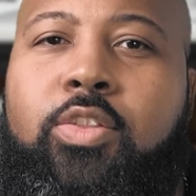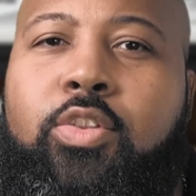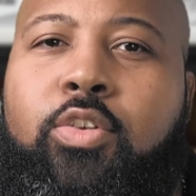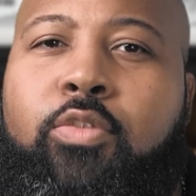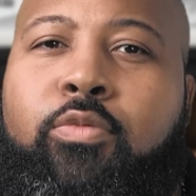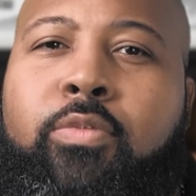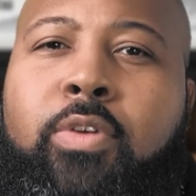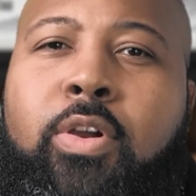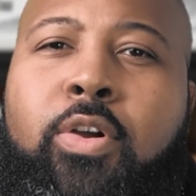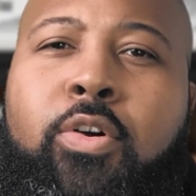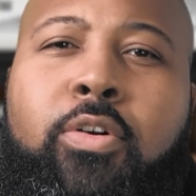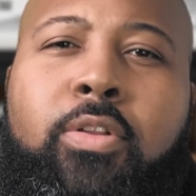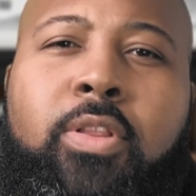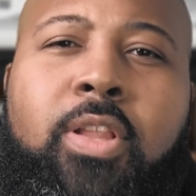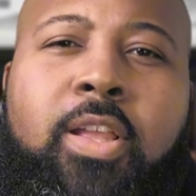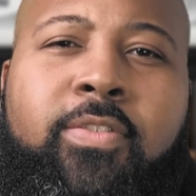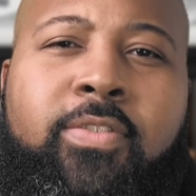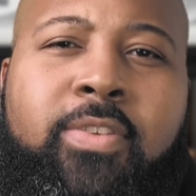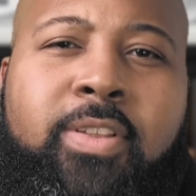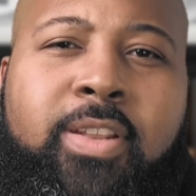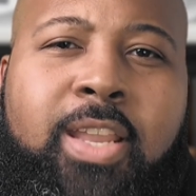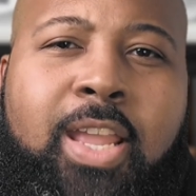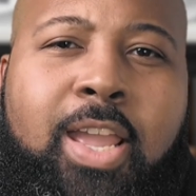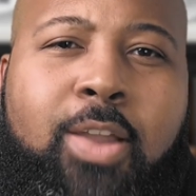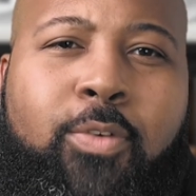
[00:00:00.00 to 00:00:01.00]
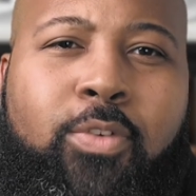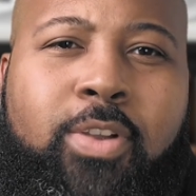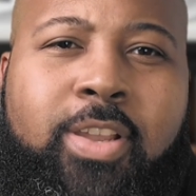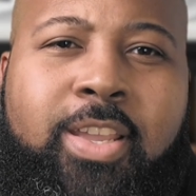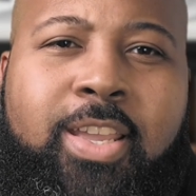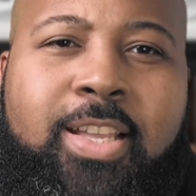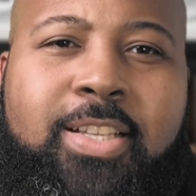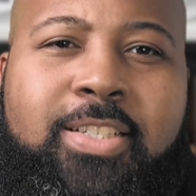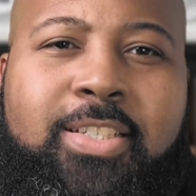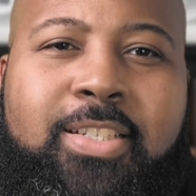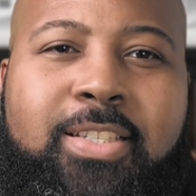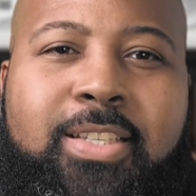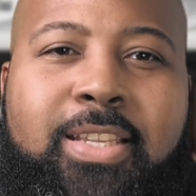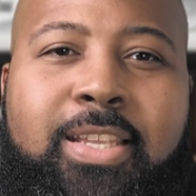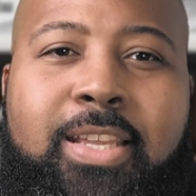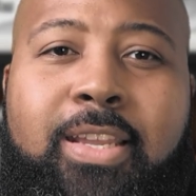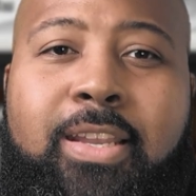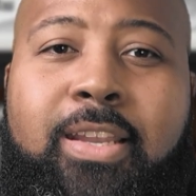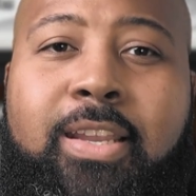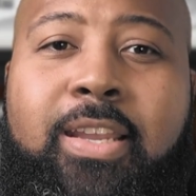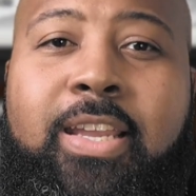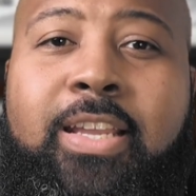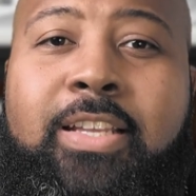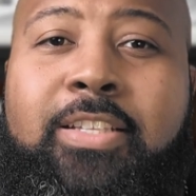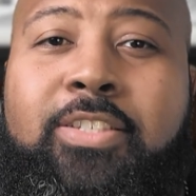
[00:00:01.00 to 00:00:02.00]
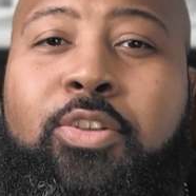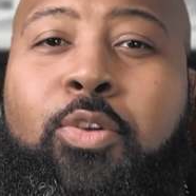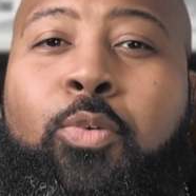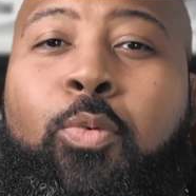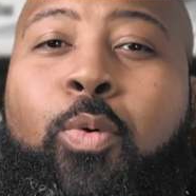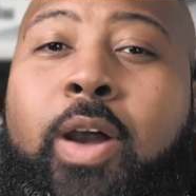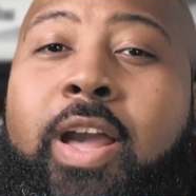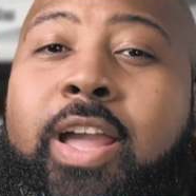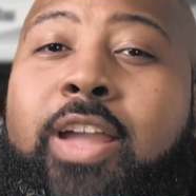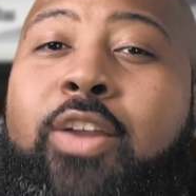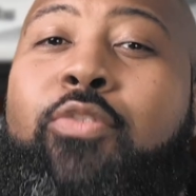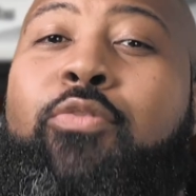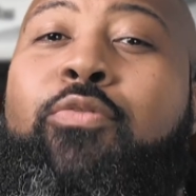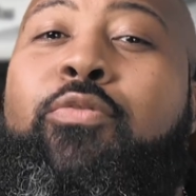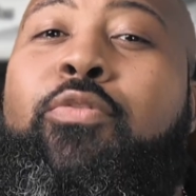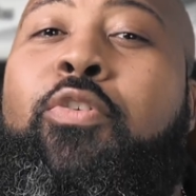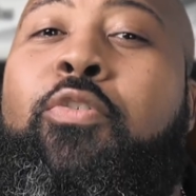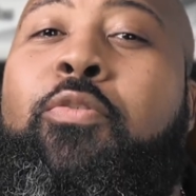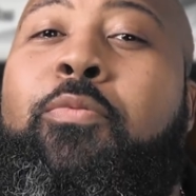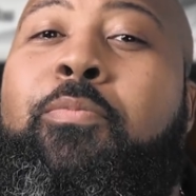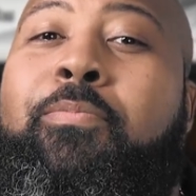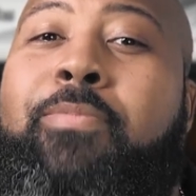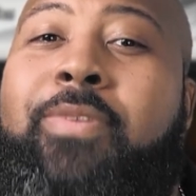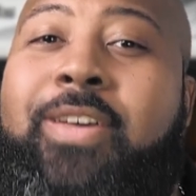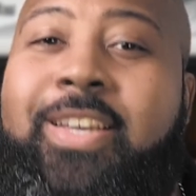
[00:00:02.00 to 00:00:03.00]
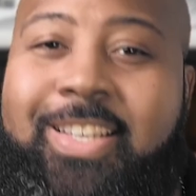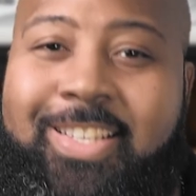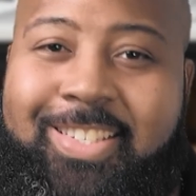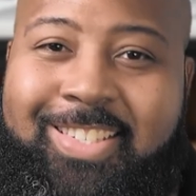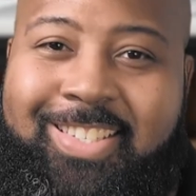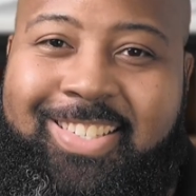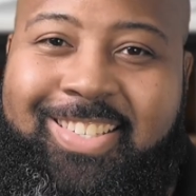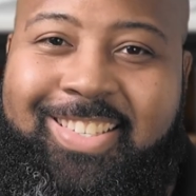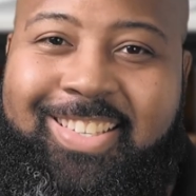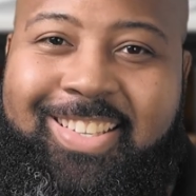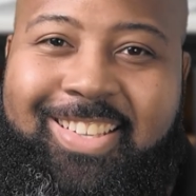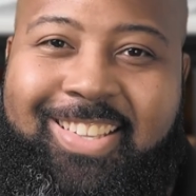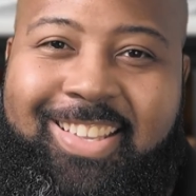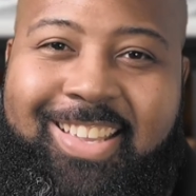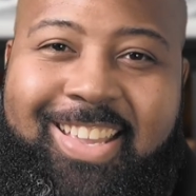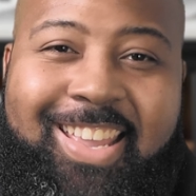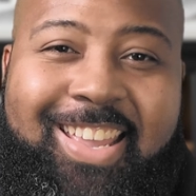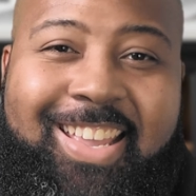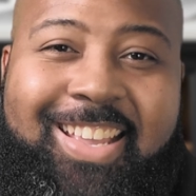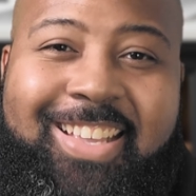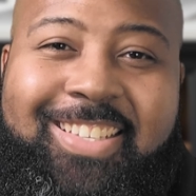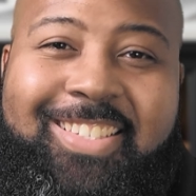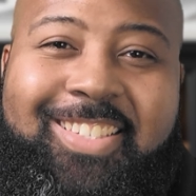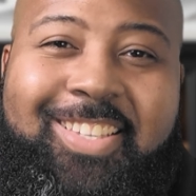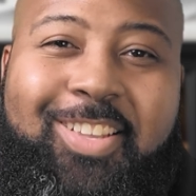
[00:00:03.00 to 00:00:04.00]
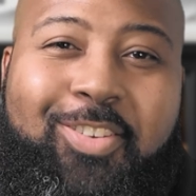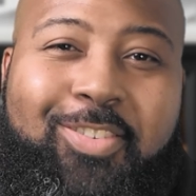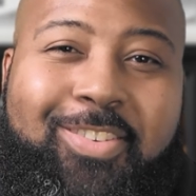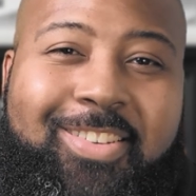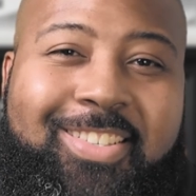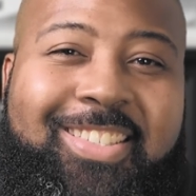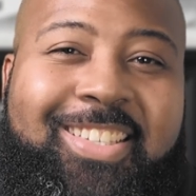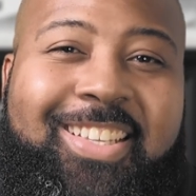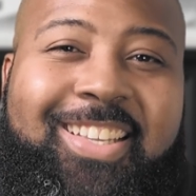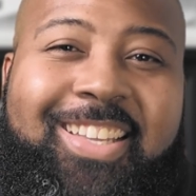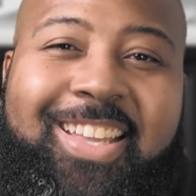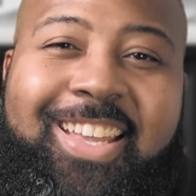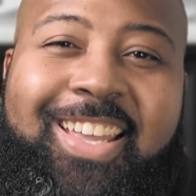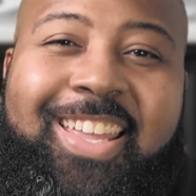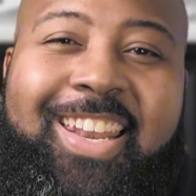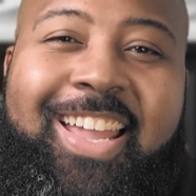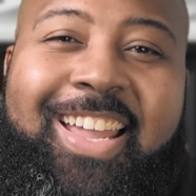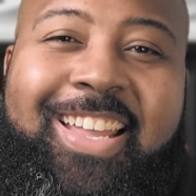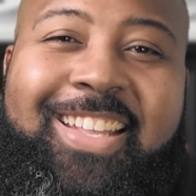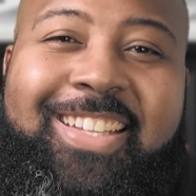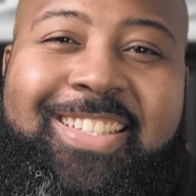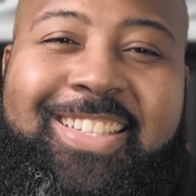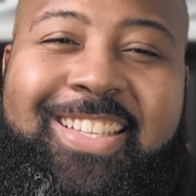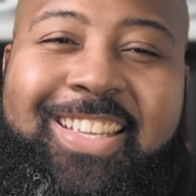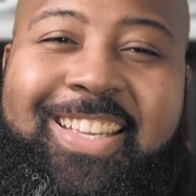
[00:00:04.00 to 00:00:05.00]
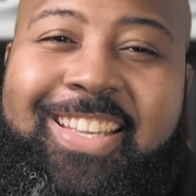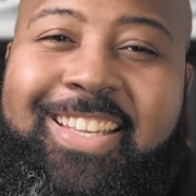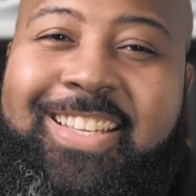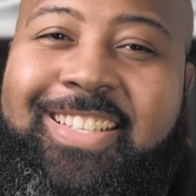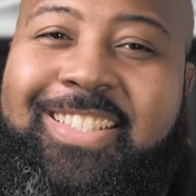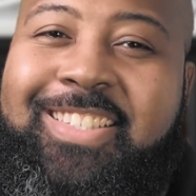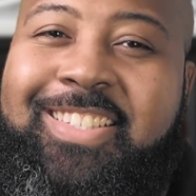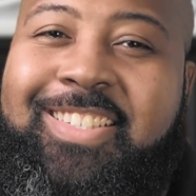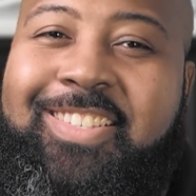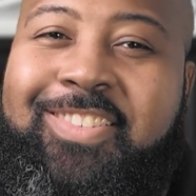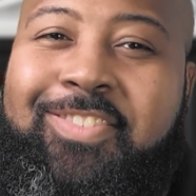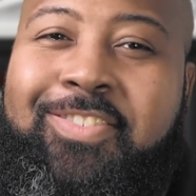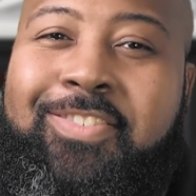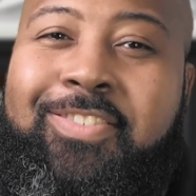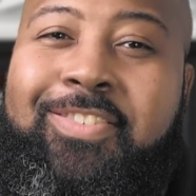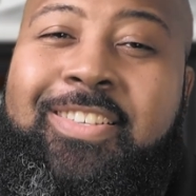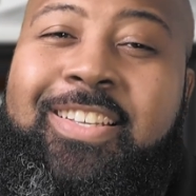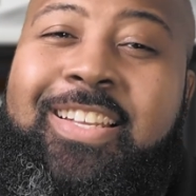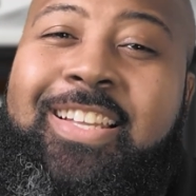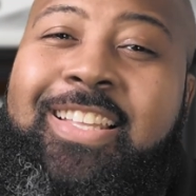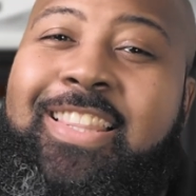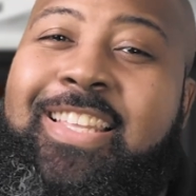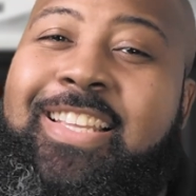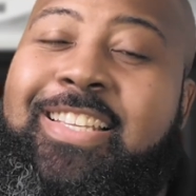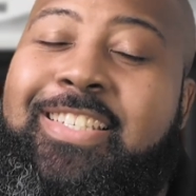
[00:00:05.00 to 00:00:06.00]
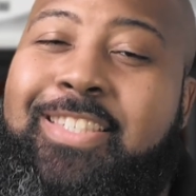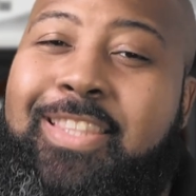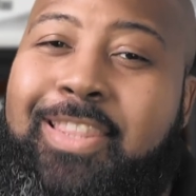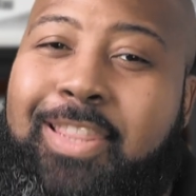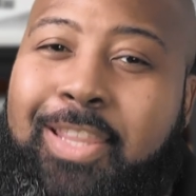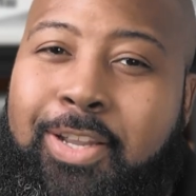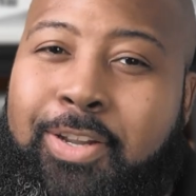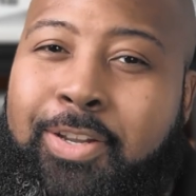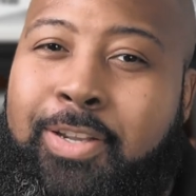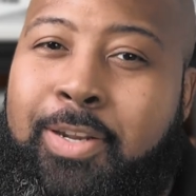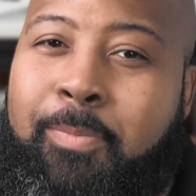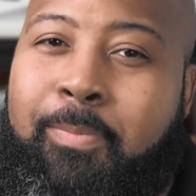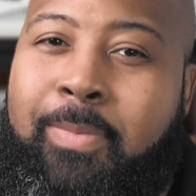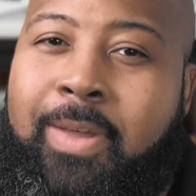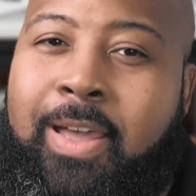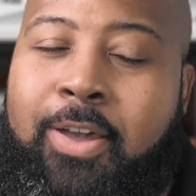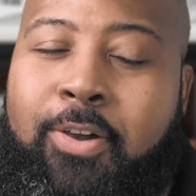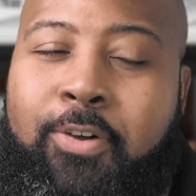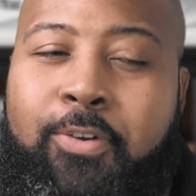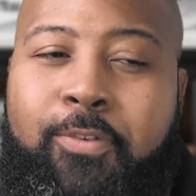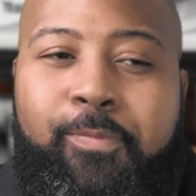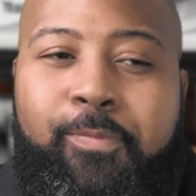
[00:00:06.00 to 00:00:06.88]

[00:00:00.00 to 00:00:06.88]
role of a network engineer is quite robust, so it's a good idea to at least learn about